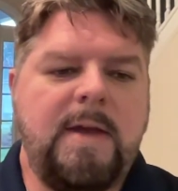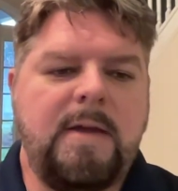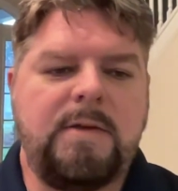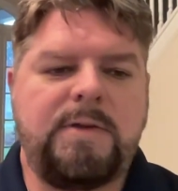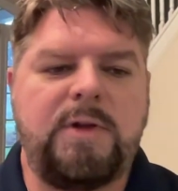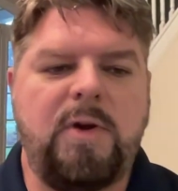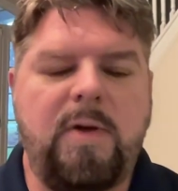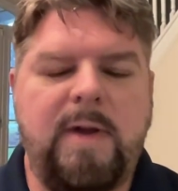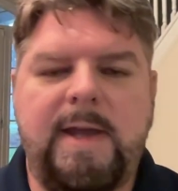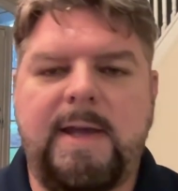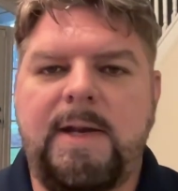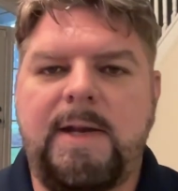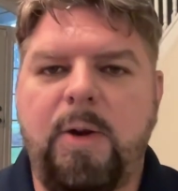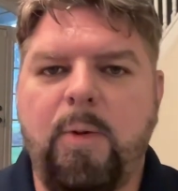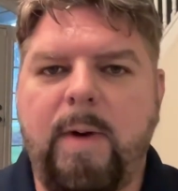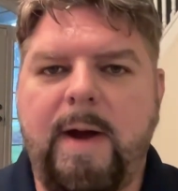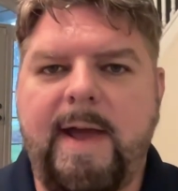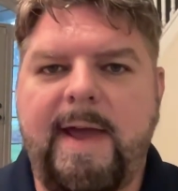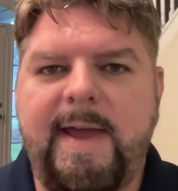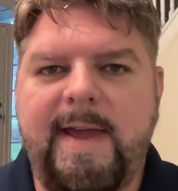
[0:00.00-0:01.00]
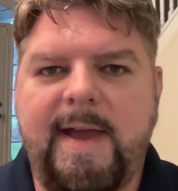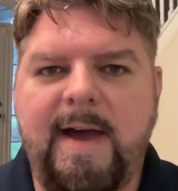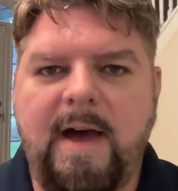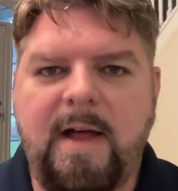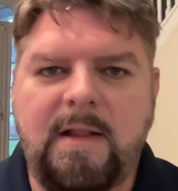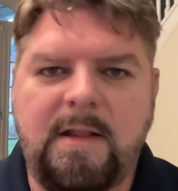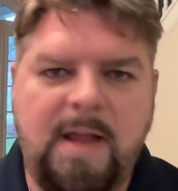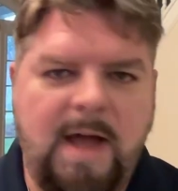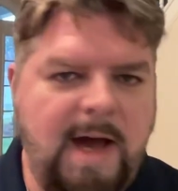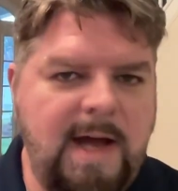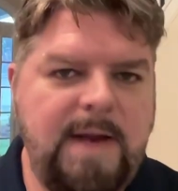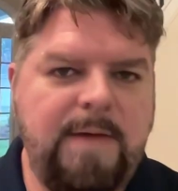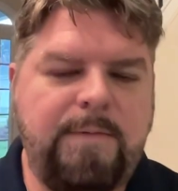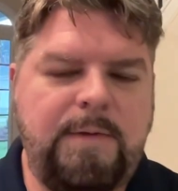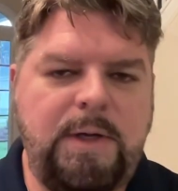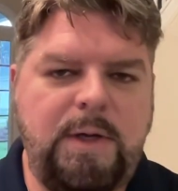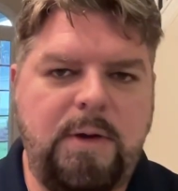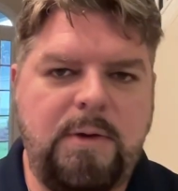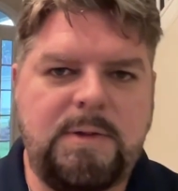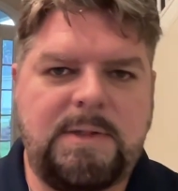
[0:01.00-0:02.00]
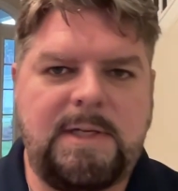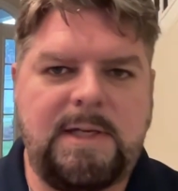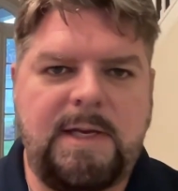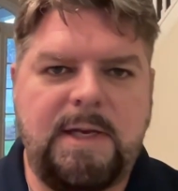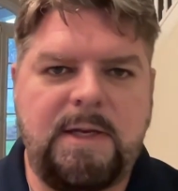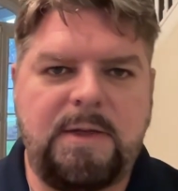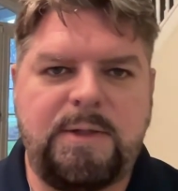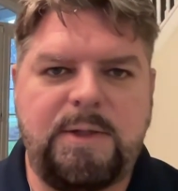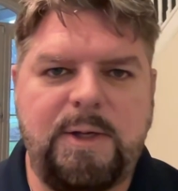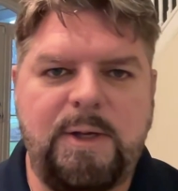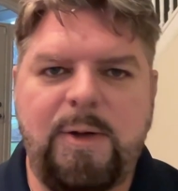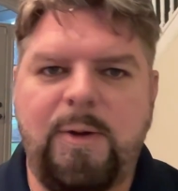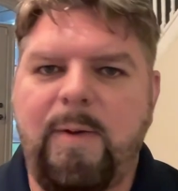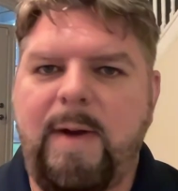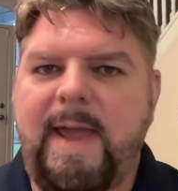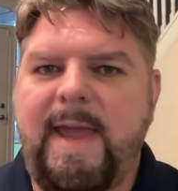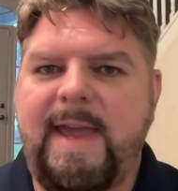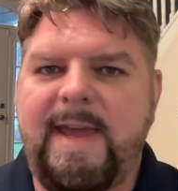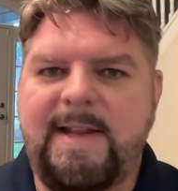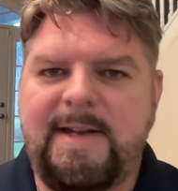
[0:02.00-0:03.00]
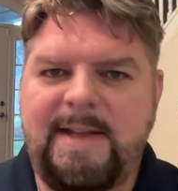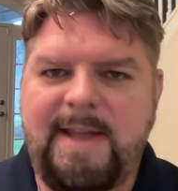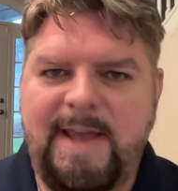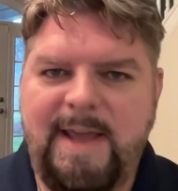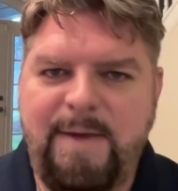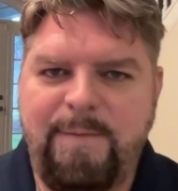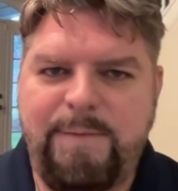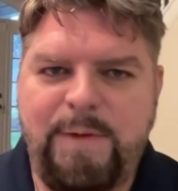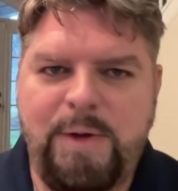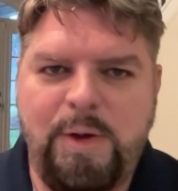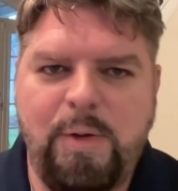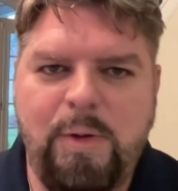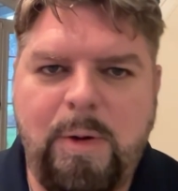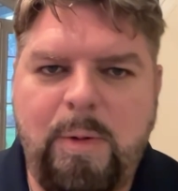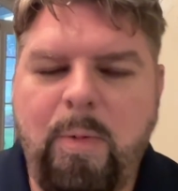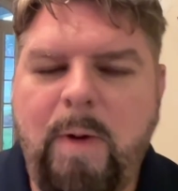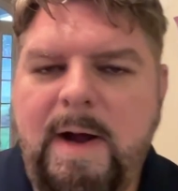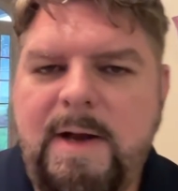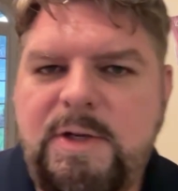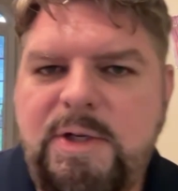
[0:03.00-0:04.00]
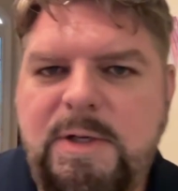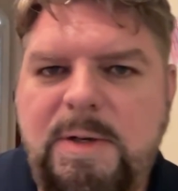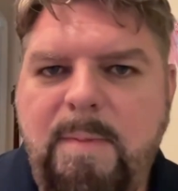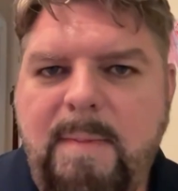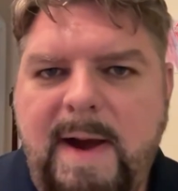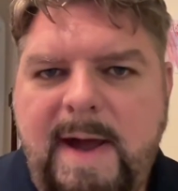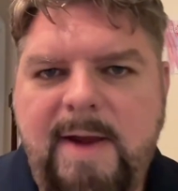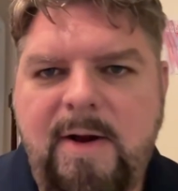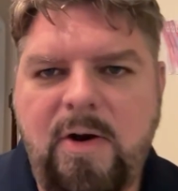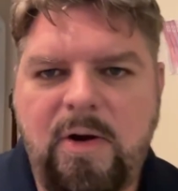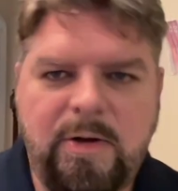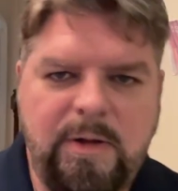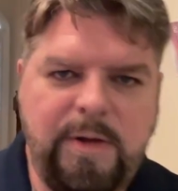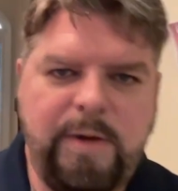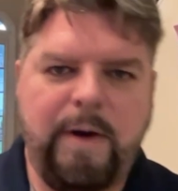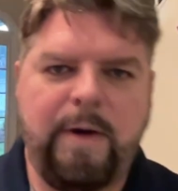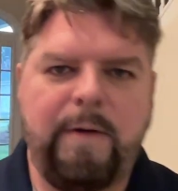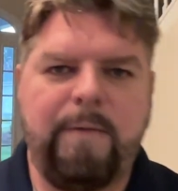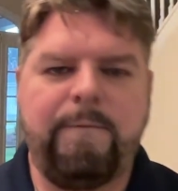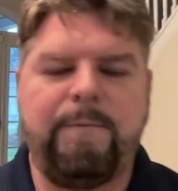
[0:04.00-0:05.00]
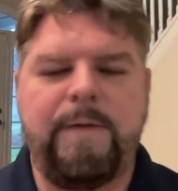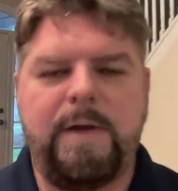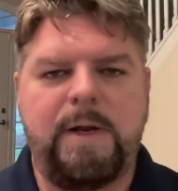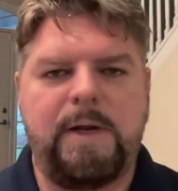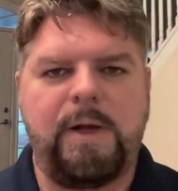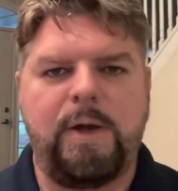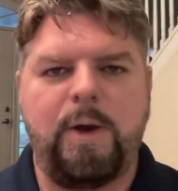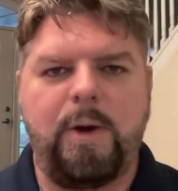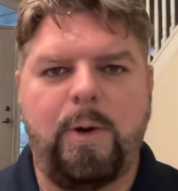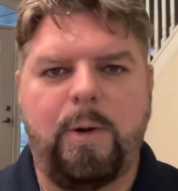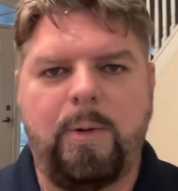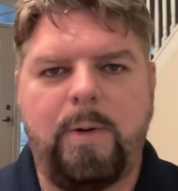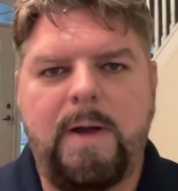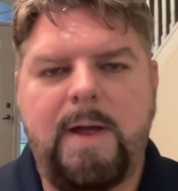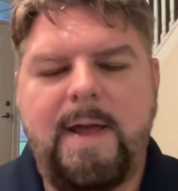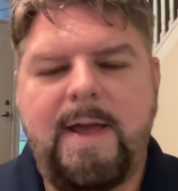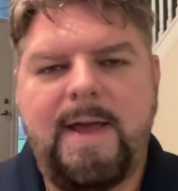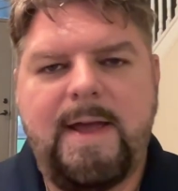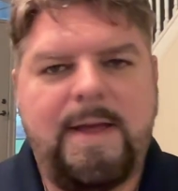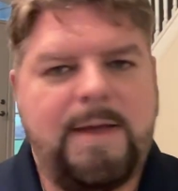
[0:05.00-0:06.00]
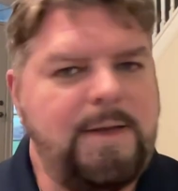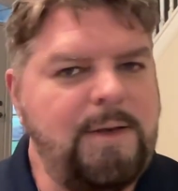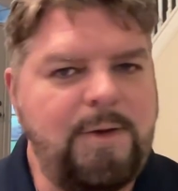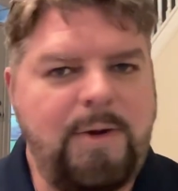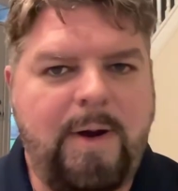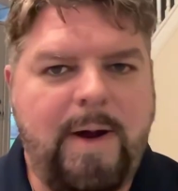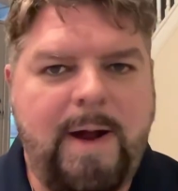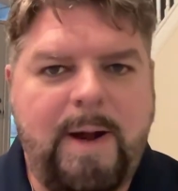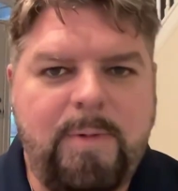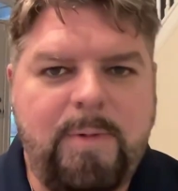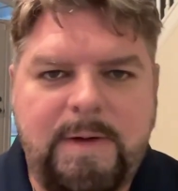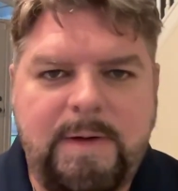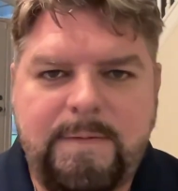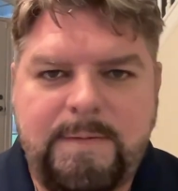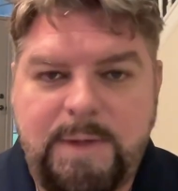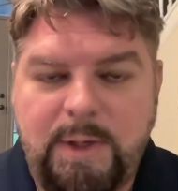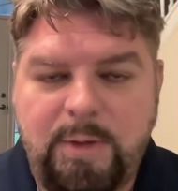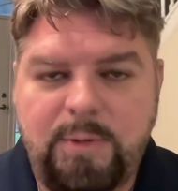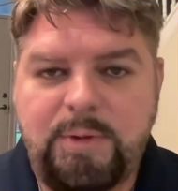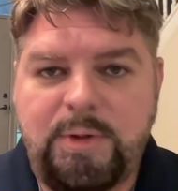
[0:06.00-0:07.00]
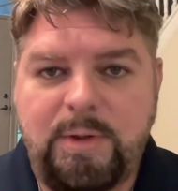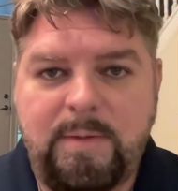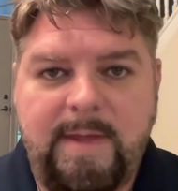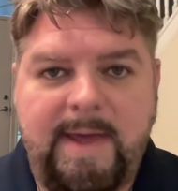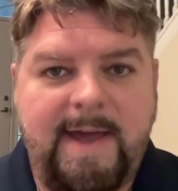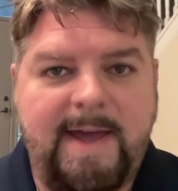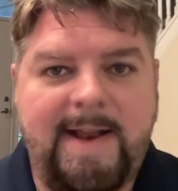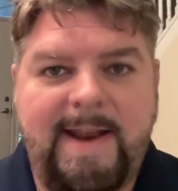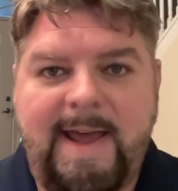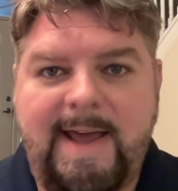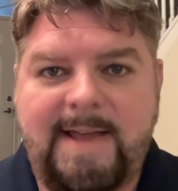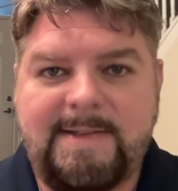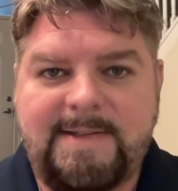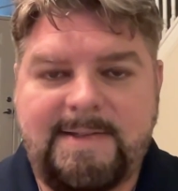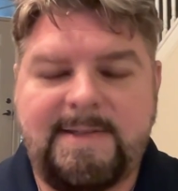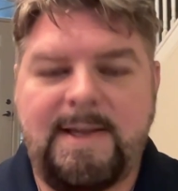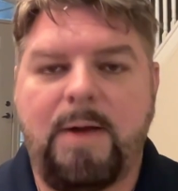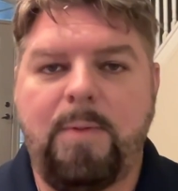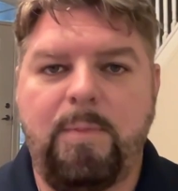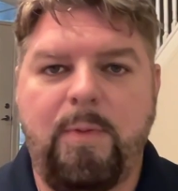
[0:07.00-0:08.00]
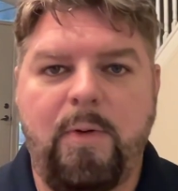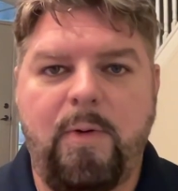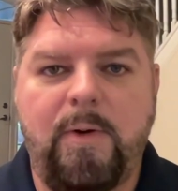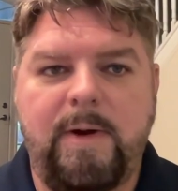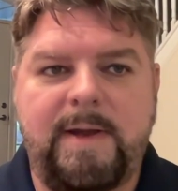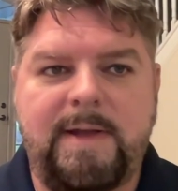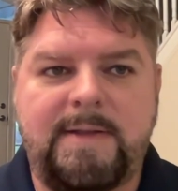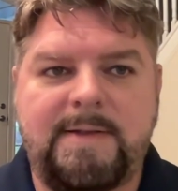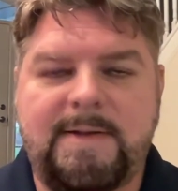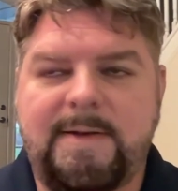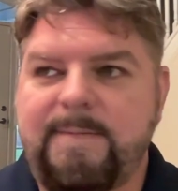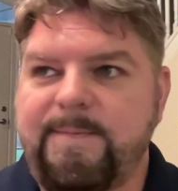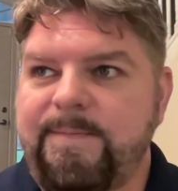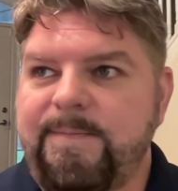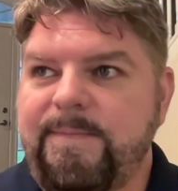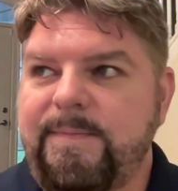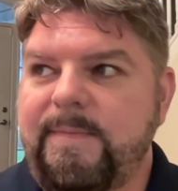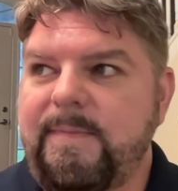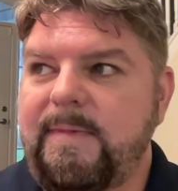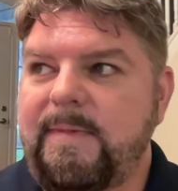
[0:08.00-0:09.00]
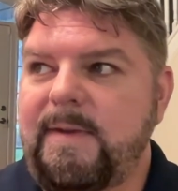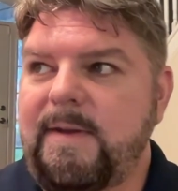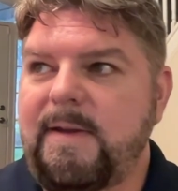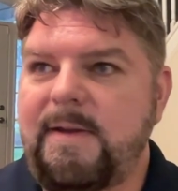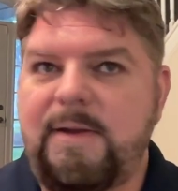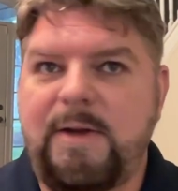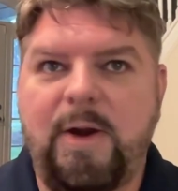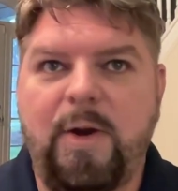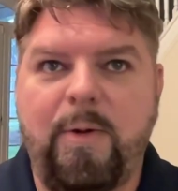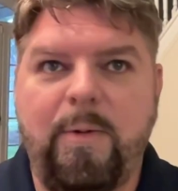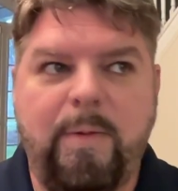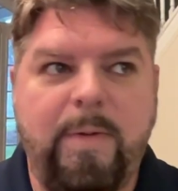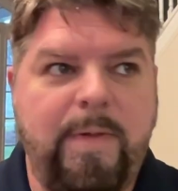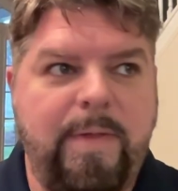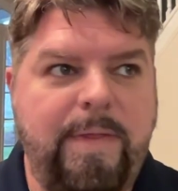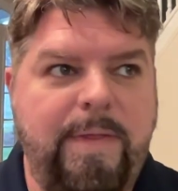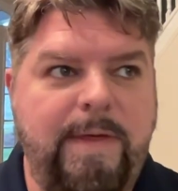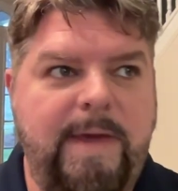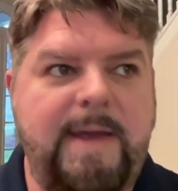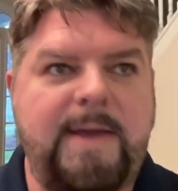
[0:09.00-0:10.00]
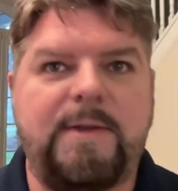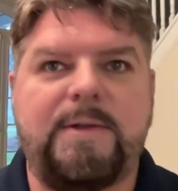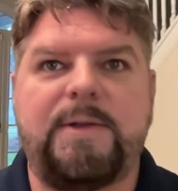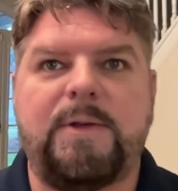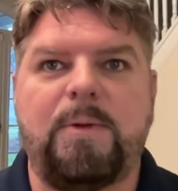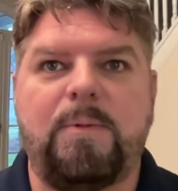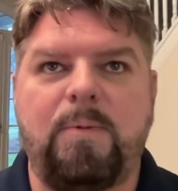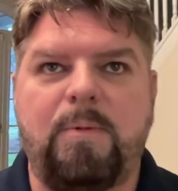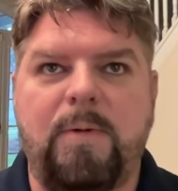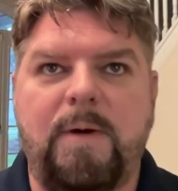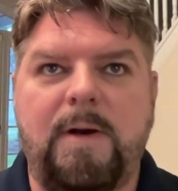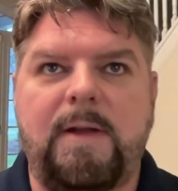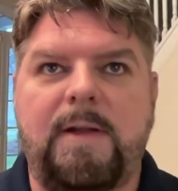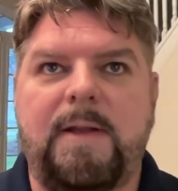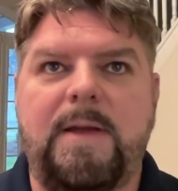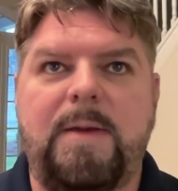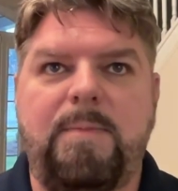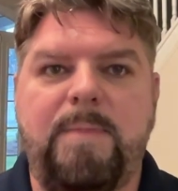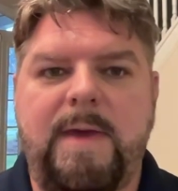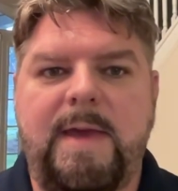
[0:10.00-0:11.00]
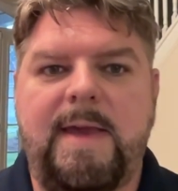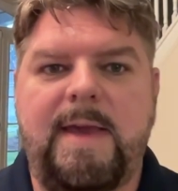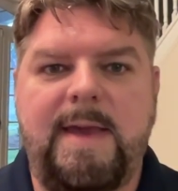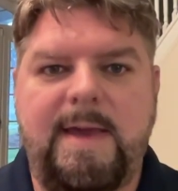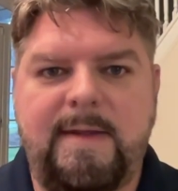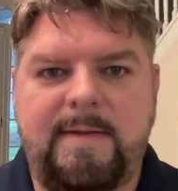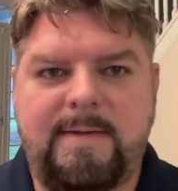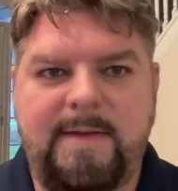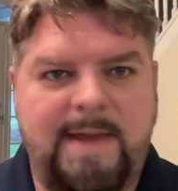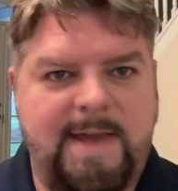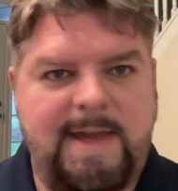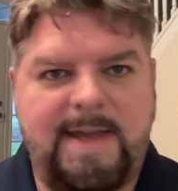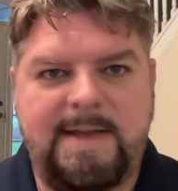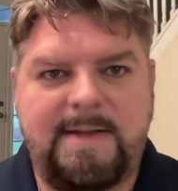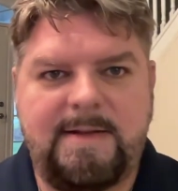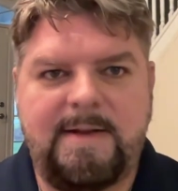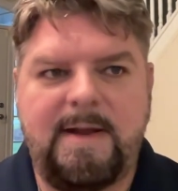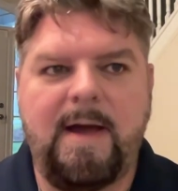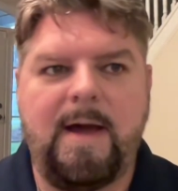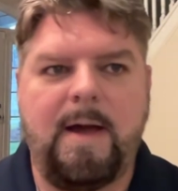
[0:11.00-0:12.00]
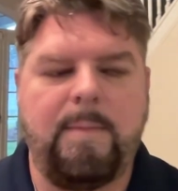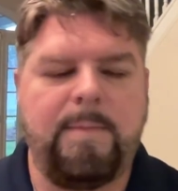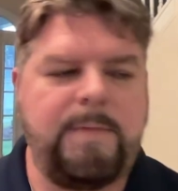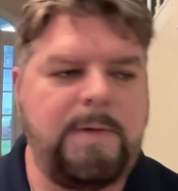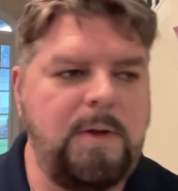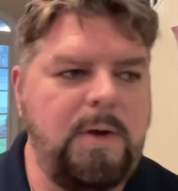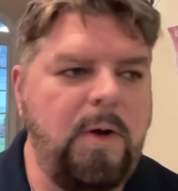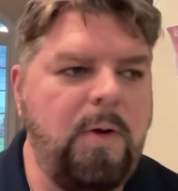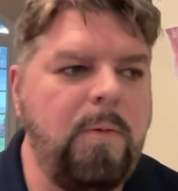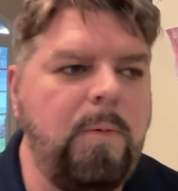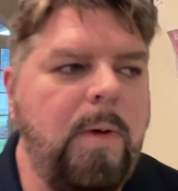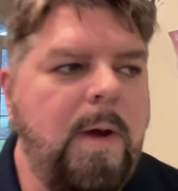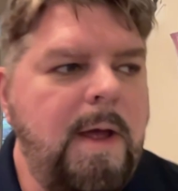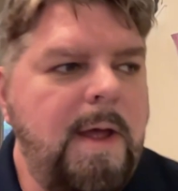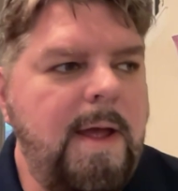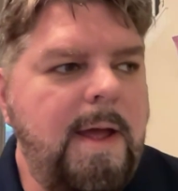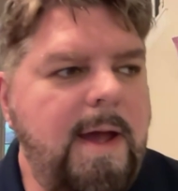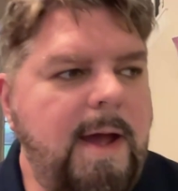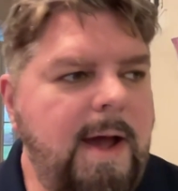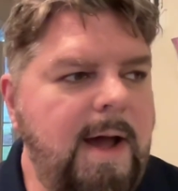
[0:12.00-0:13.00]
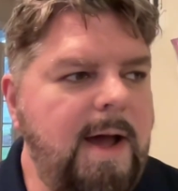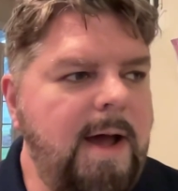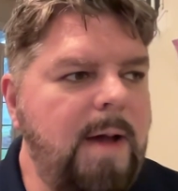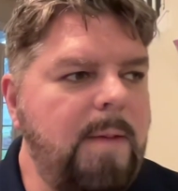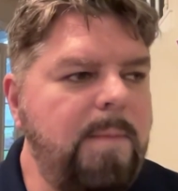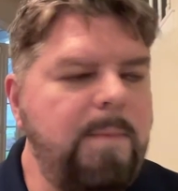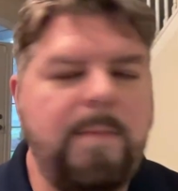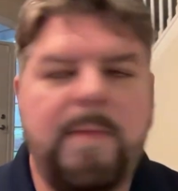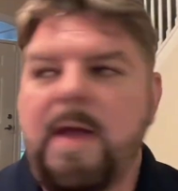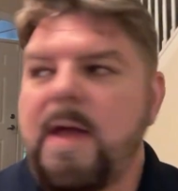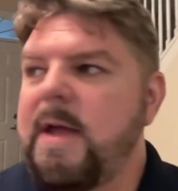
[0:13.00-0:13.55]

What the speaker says: So anyway, a lot of news to get to. And if you had watched my earlier video, you know, I would have told you that at some point, you know, things could really be heating up. You know,